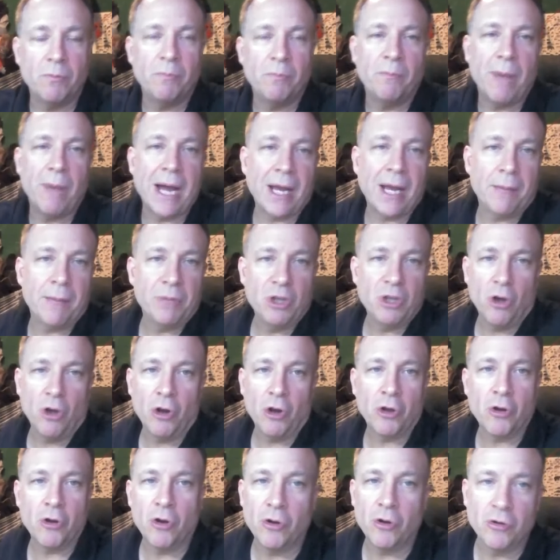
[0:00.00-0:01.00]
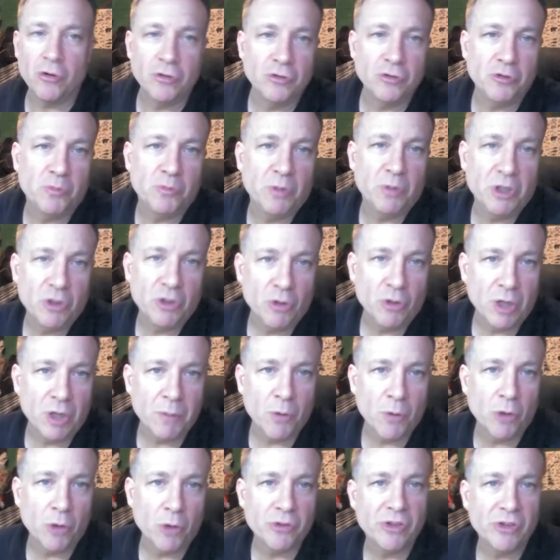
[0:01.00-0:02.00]
Parabiologo, who's been doing
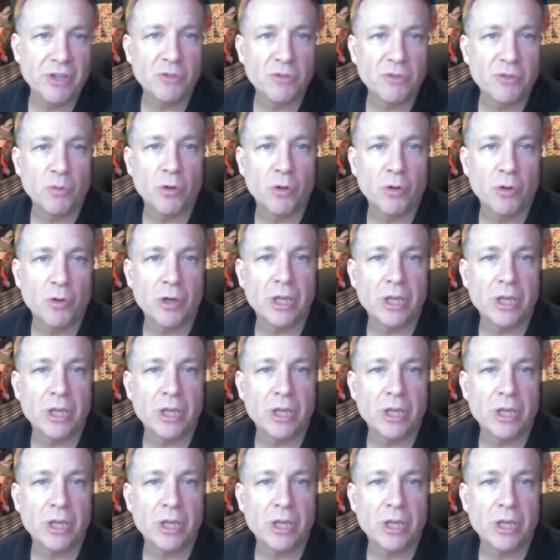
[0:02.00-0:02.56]
most of this work,